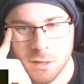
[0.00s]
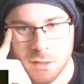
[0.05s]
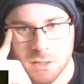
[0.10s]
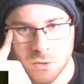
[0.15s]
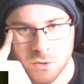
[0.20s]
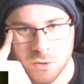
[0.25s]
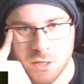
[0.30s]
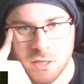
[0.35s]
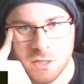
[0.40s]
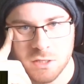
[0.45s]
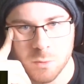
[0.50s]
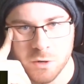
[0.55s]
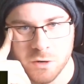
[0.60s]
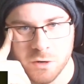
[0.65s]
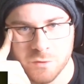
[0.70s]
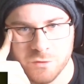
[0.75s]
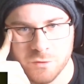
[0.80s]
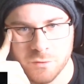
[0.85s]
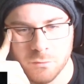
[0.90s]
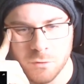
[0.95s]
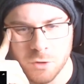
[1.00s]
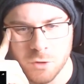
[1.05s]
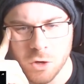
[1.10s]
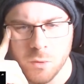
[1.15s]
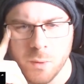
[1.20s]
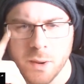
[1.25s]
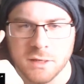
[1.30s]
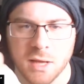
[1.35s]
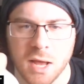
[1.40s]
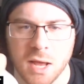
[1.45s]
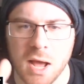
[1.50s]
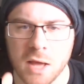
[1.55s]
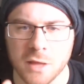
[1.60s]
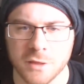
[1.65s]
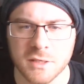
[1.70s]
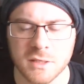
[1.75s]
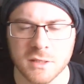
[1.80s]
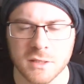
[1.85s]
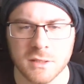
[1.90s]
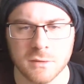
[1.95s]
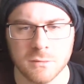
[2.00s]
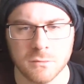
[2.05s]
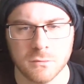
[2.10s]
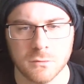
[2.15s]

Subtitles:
So he's one of... No, wait. Ah, this is...